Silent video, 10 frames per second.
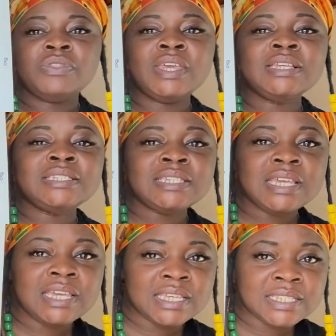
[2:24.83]
This
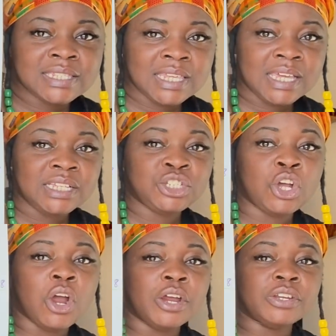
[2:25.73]
is the
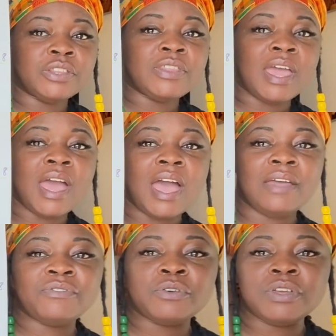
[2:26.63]
chart that
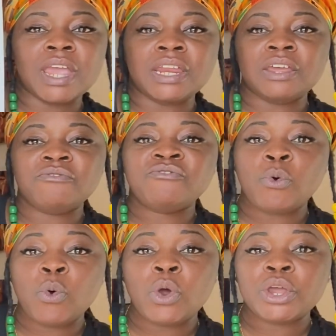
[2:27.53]
I've created
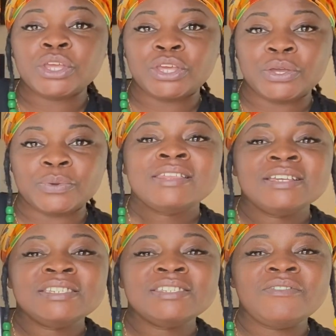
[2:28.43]
for you.
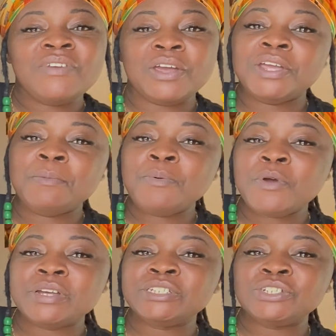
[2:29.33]
This is a very
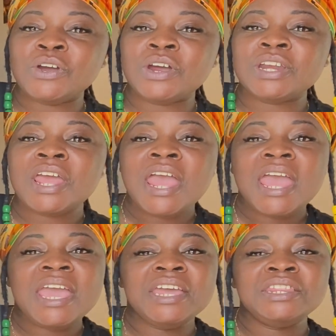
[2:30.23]
important chart
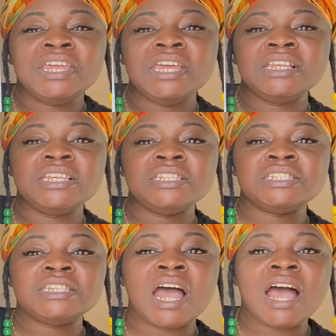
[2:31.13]
and it
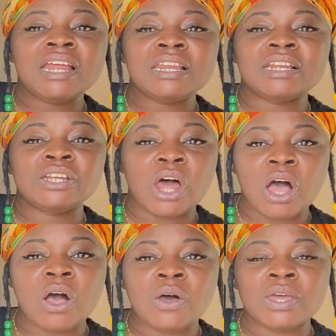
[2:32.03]
is not
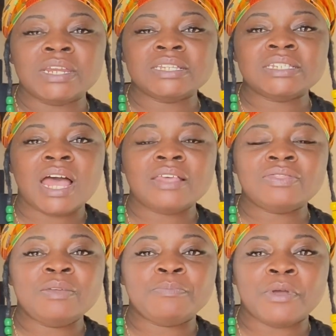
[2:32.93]
law, it is
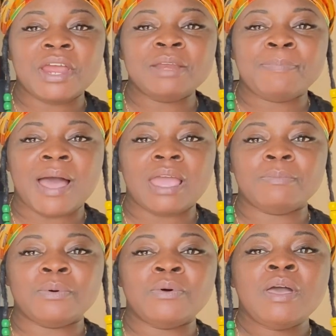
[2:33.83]
not the braid
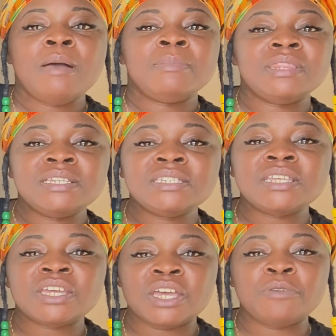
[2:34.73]
Bible, but this is
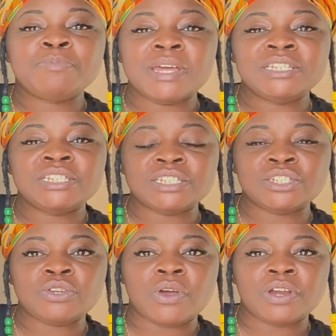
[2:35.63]
a good place to
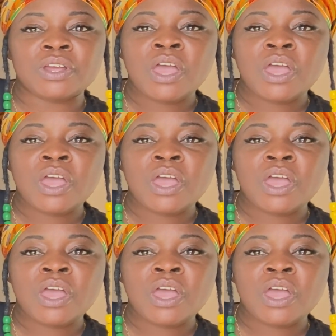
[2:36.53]
start.